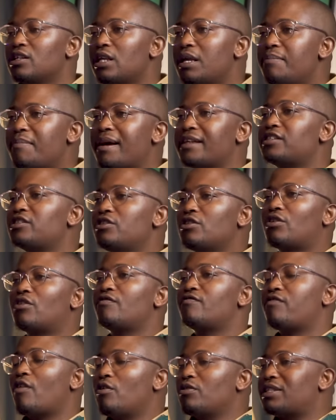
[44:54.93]
Imagine you
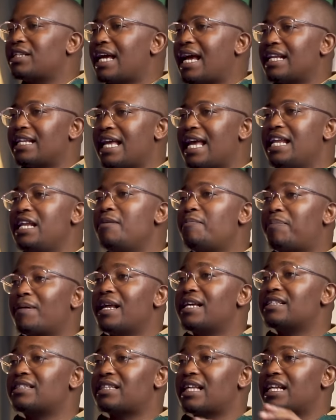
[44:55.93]
could vote at any
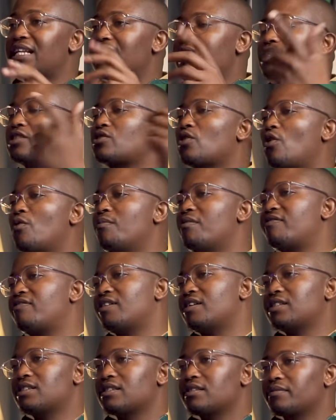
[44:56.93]
place that is Home
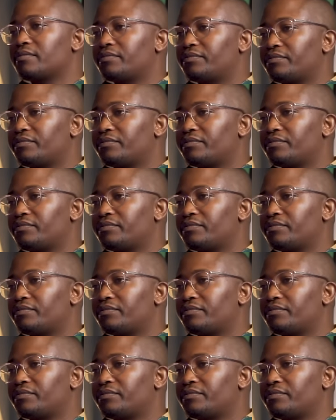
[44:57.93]
Affairs.